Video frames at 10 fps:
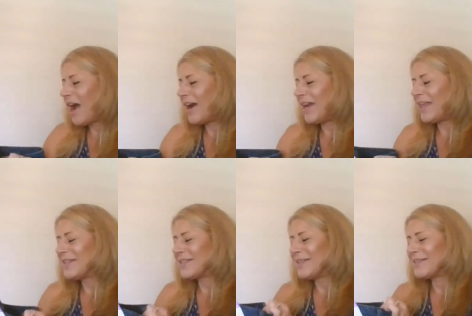All right.
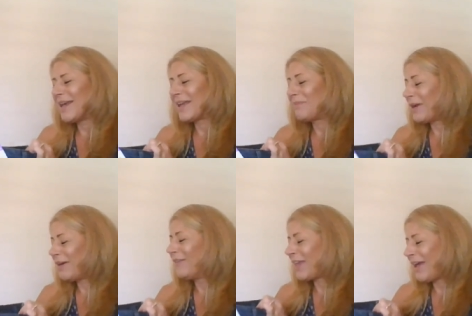This is a
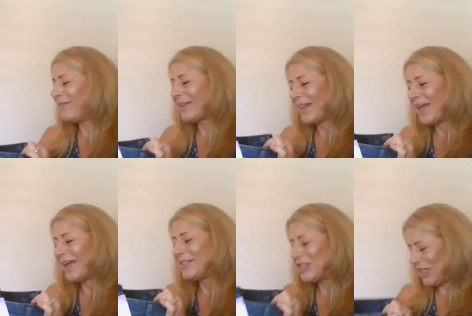pair of Calvin
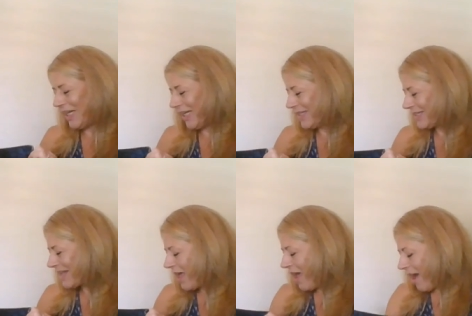Klein jeans.